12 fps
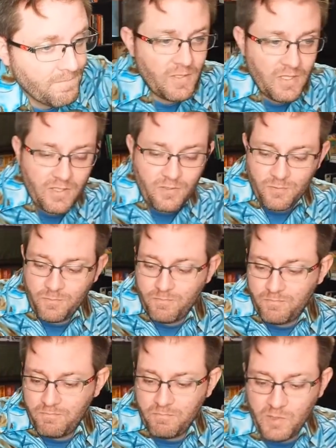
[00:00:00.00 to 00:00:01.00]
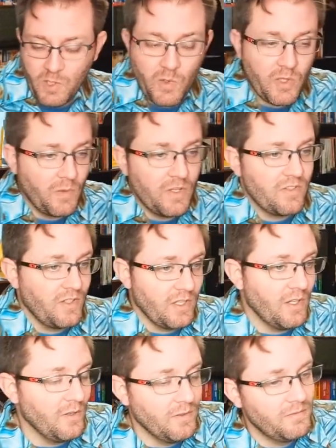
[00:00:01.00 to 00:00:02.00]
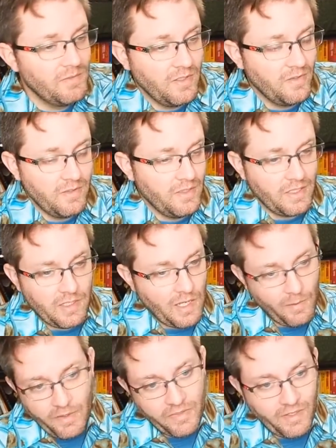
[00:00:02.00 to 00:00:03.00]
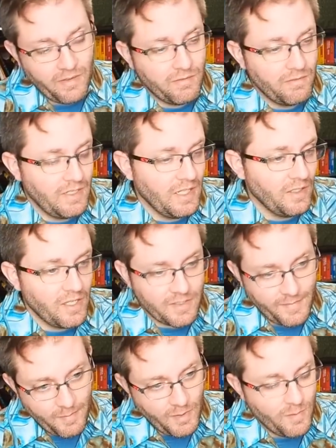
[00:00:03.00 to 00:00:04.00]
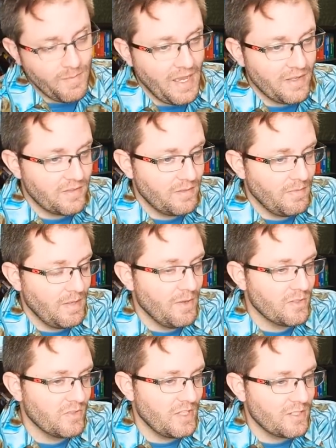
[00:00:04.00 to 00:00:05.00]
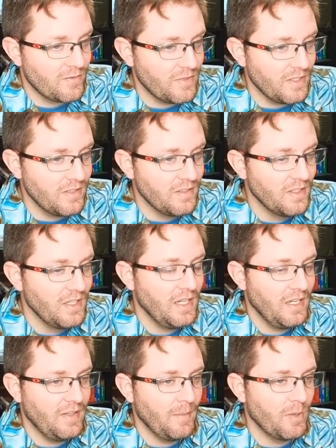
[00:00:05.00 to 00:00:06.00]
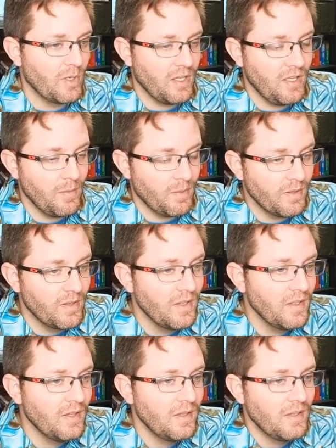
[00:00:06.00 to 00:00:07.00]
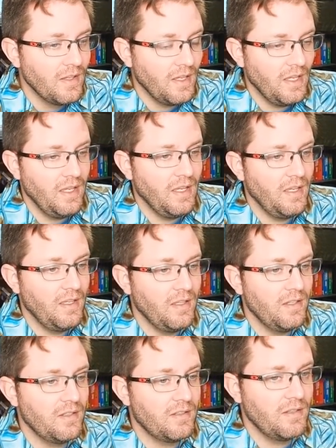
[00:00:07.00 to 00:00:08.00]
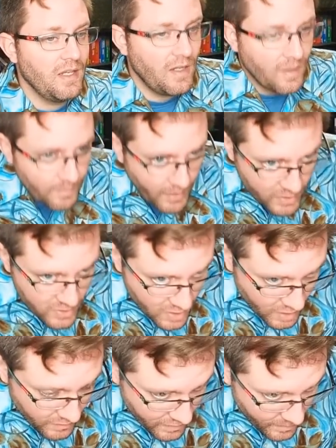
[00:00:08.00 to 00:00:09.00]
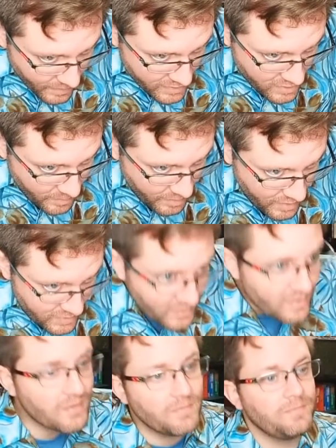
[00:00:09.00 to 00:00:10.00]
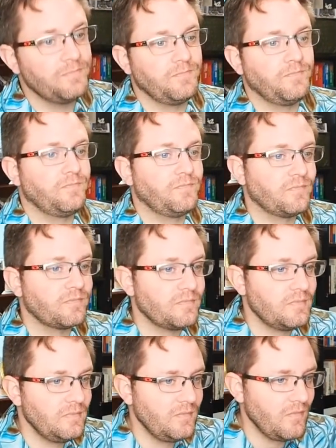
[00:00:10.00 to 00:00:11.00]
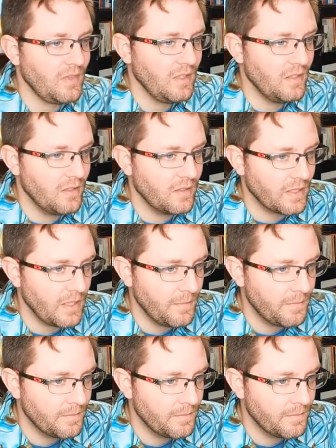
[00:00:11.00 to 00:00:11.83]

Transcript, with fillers: there's no other reason to go other than like I went there and I lost my bone mass and my muscles atrophied and then I broke a hip and now I'm hunched over from osteoporosis. Okay.